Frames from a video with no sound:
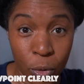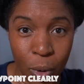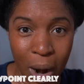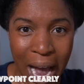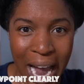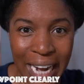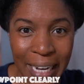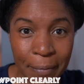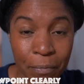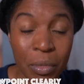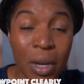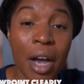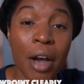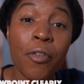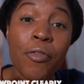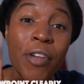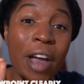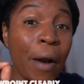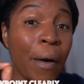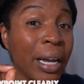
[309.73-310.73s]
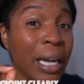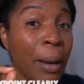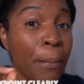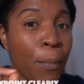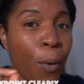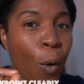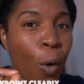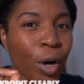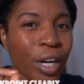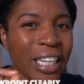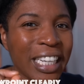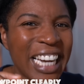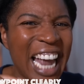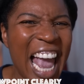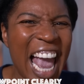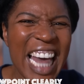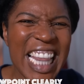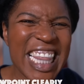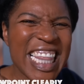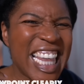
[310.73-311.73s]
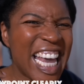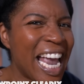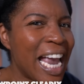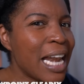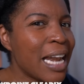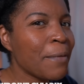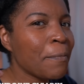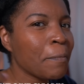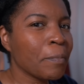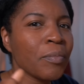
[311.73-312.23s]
right? Very important. And then